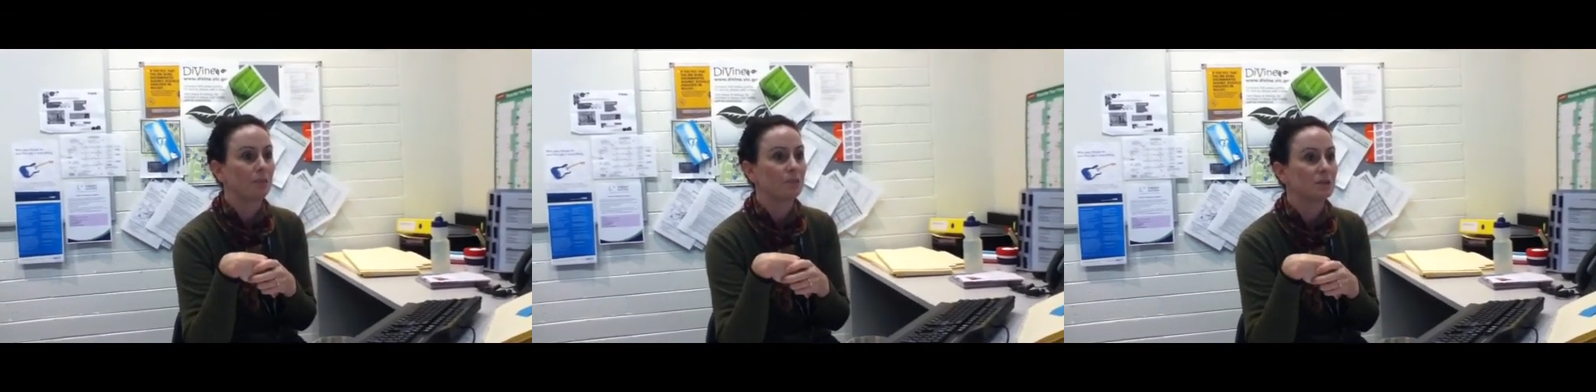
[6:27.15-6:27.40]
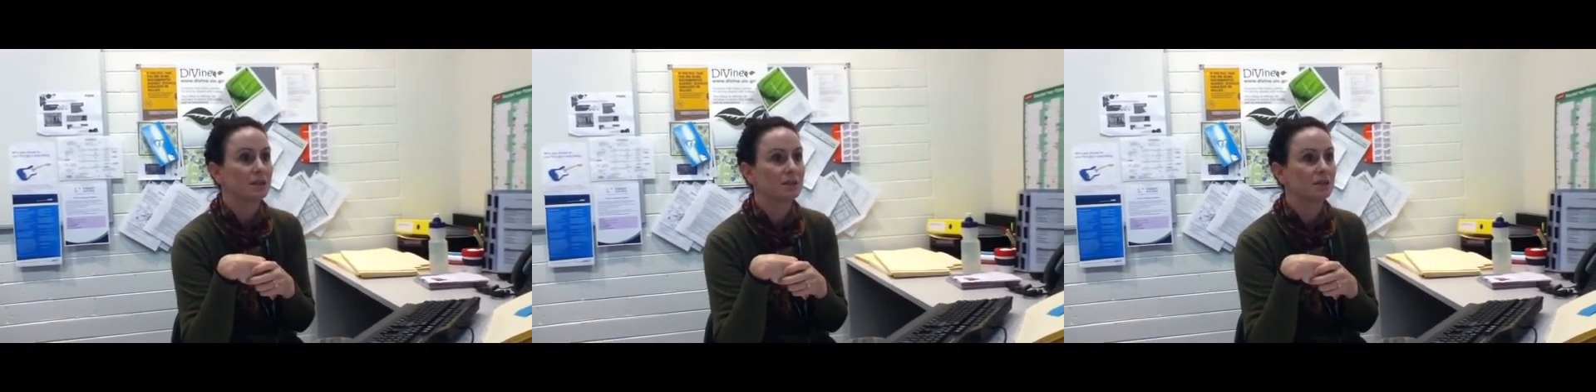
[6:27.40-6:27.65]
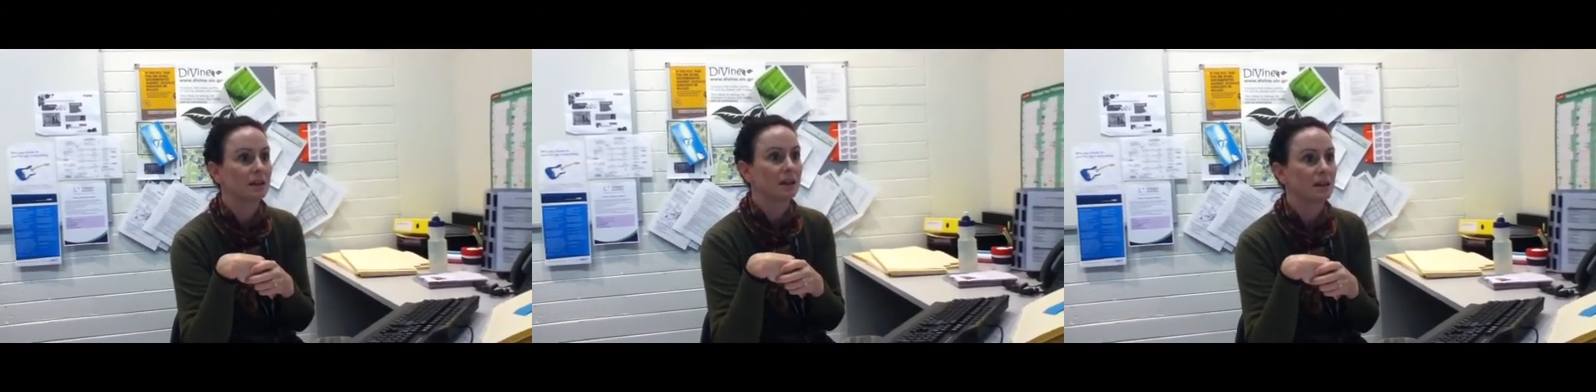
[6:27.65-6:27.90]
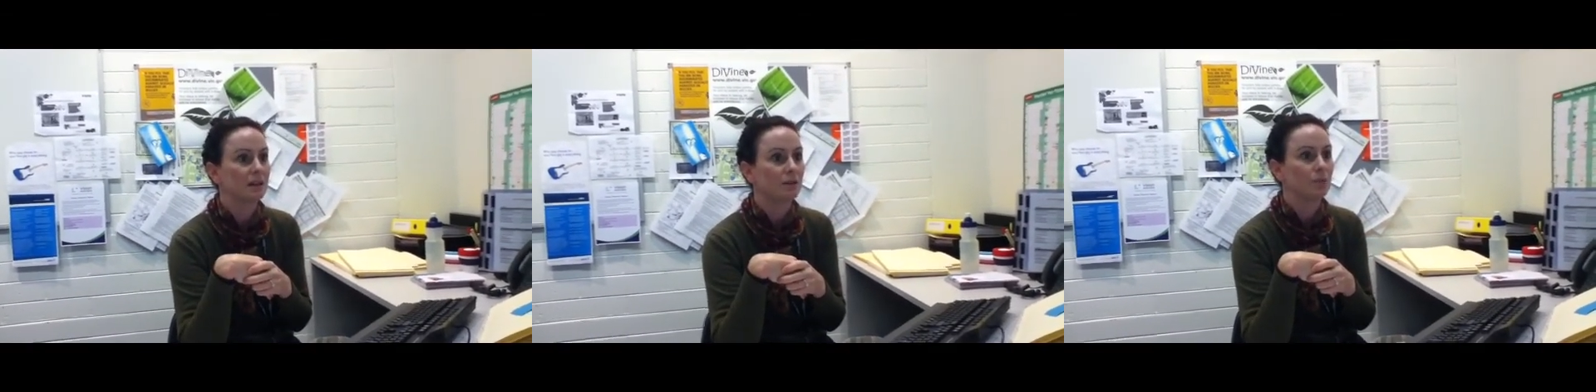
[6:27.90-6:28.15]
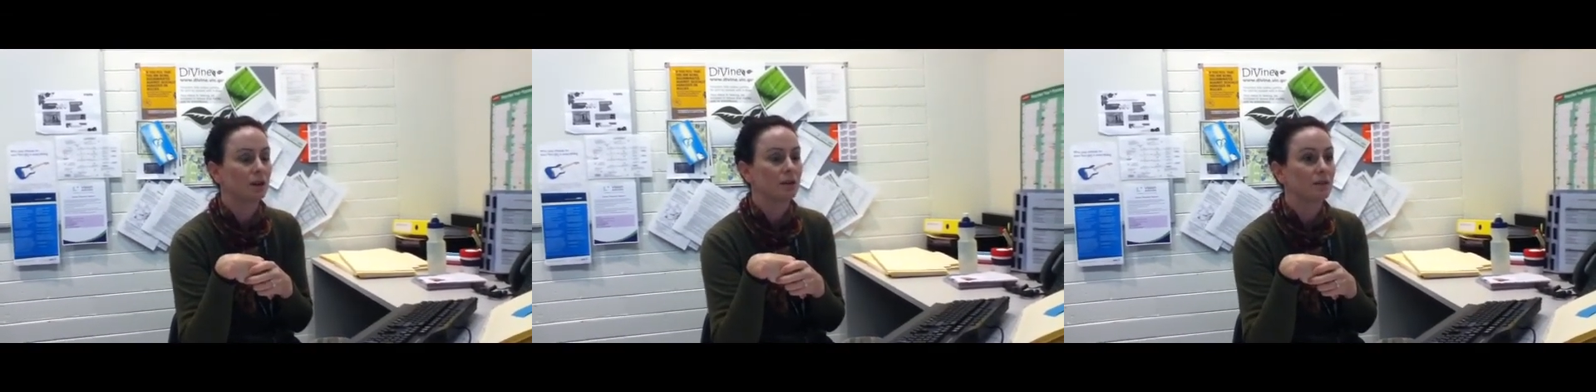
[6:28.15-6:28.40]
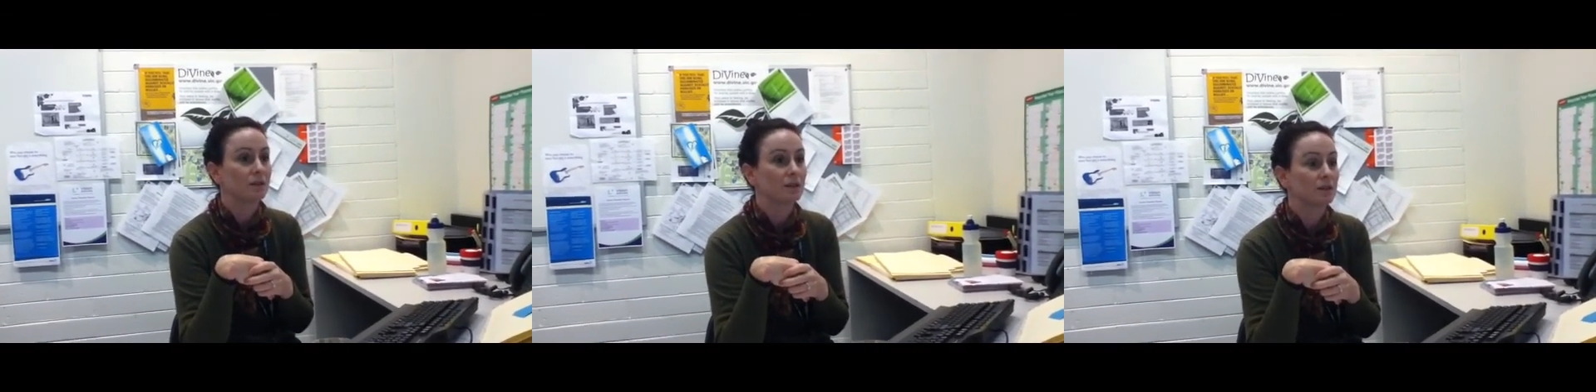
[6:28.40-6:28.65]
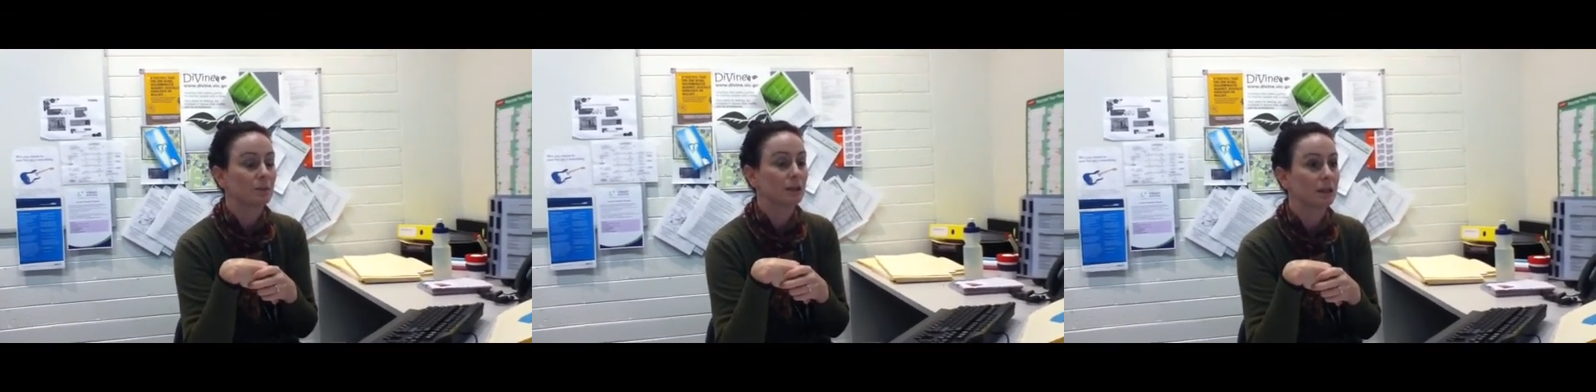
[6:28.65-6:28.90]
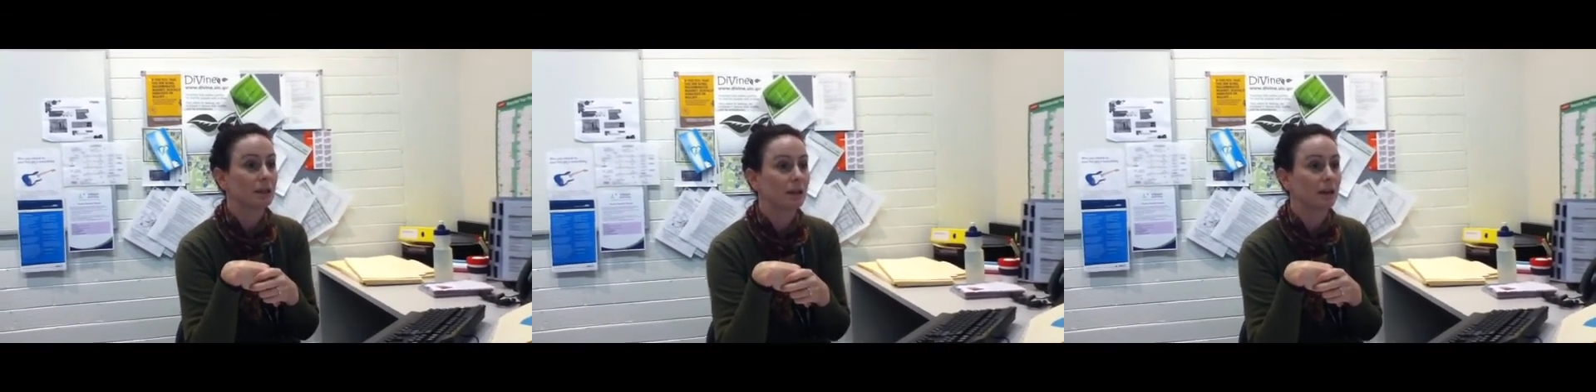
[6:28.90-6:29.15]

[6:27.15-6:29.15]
to see one of the disability